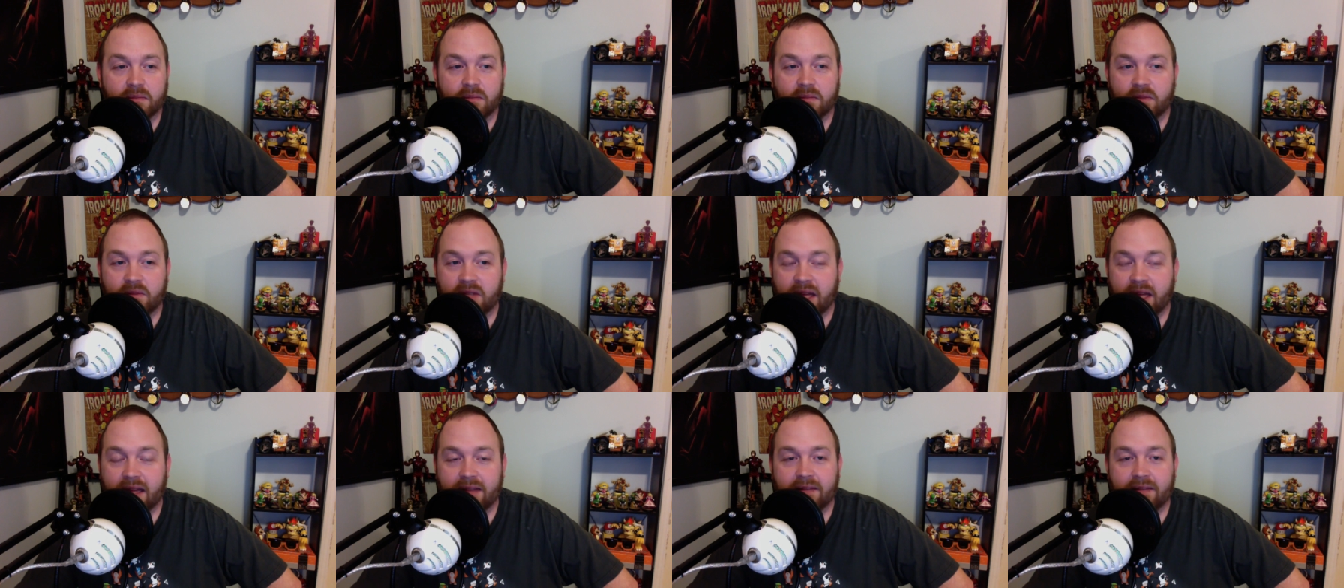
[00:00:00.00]

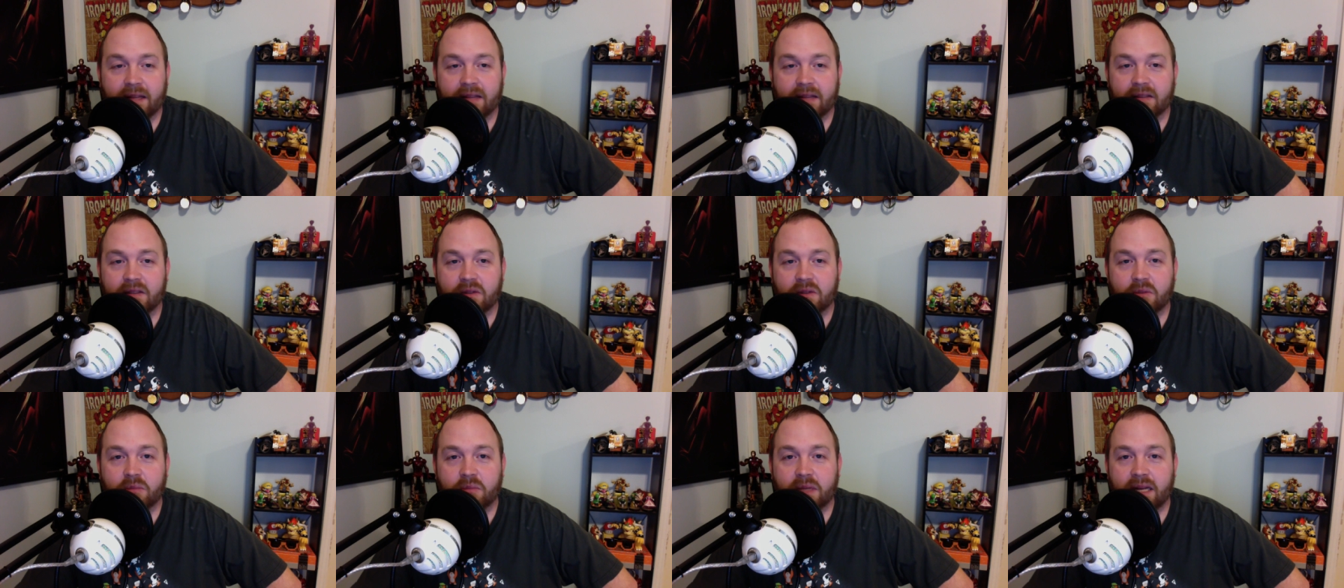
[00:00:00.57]
That
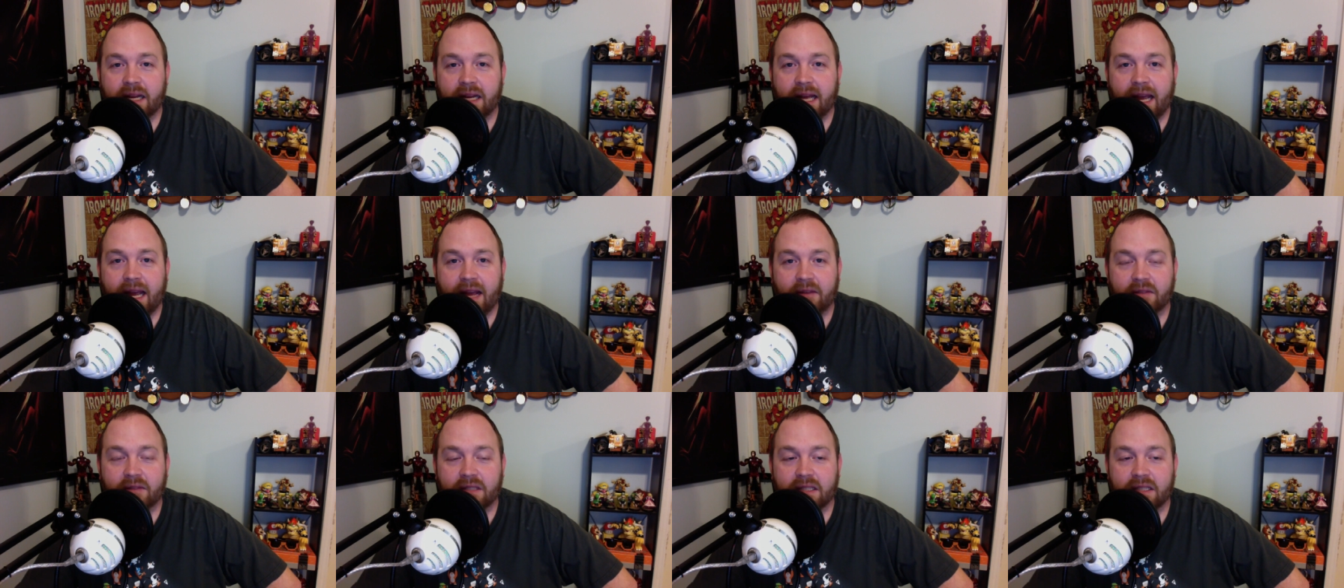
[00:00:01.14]
little bit of
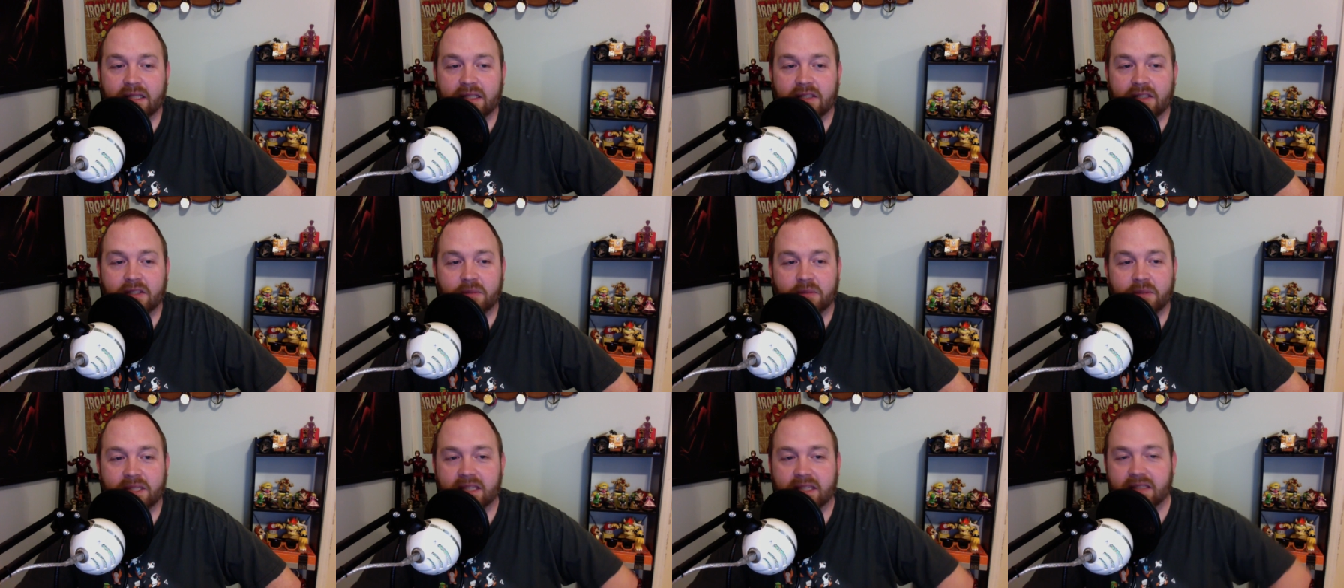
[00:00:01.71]
half at the end,
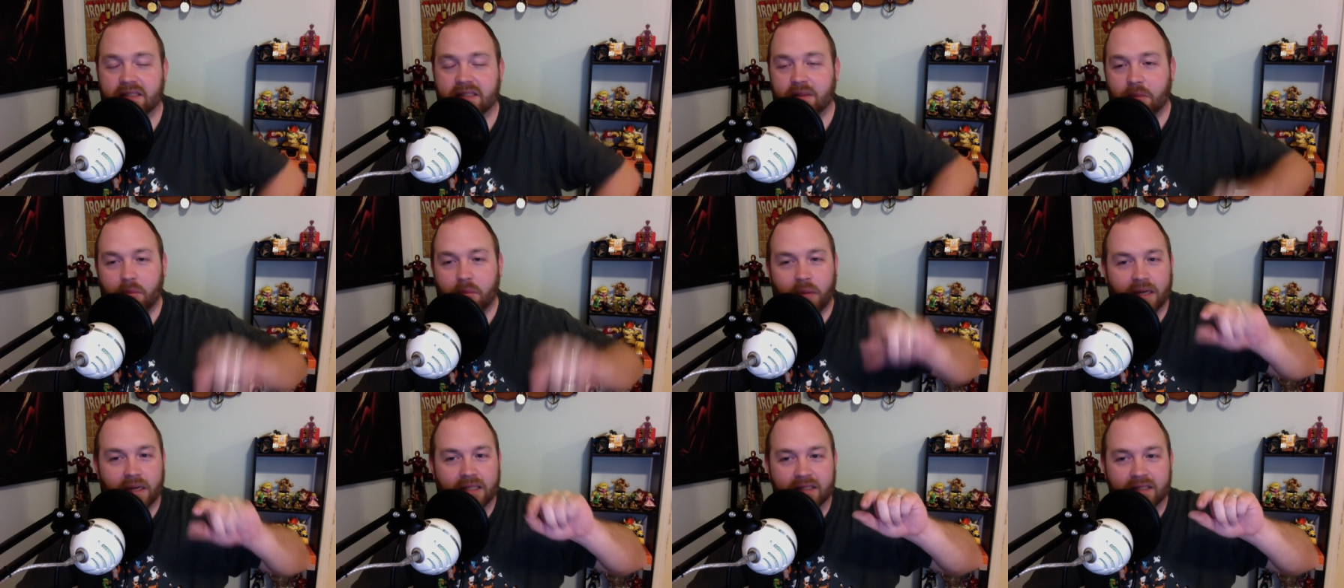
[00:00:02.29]
just because the
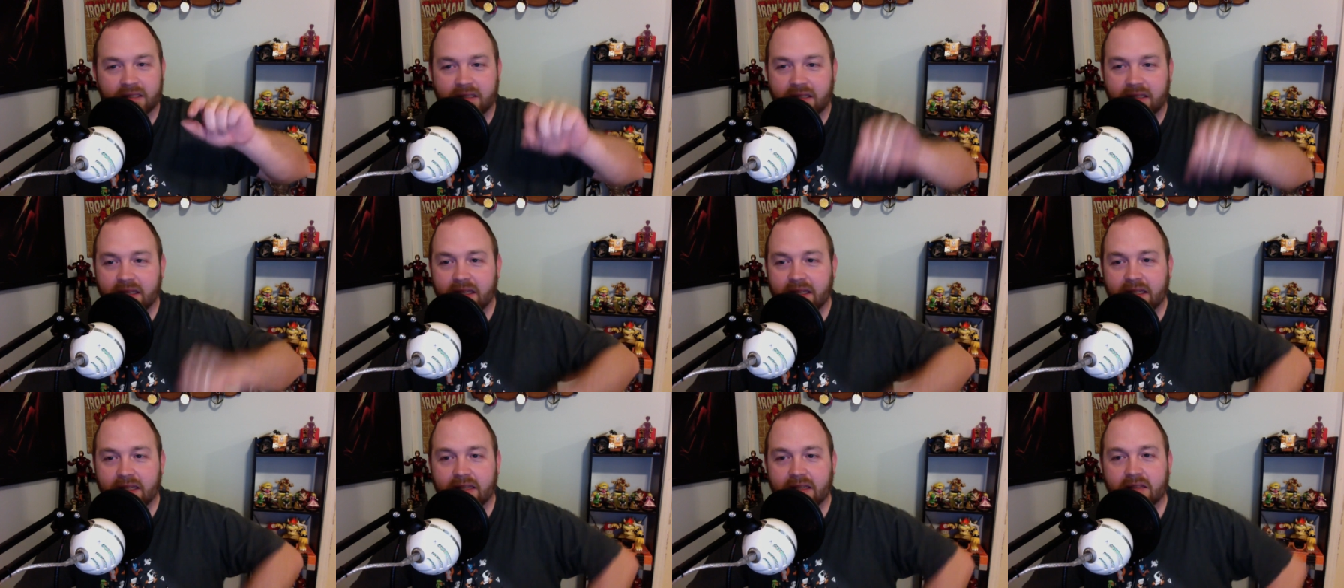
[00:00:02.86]
buttons
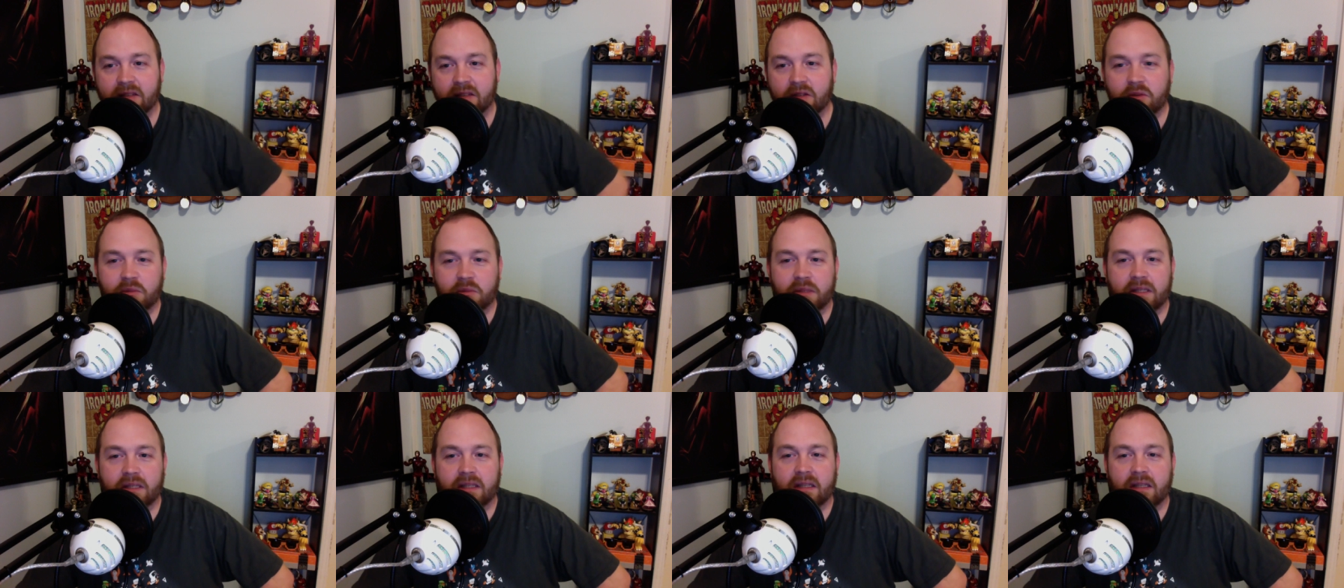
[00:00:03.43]
can get a little bit,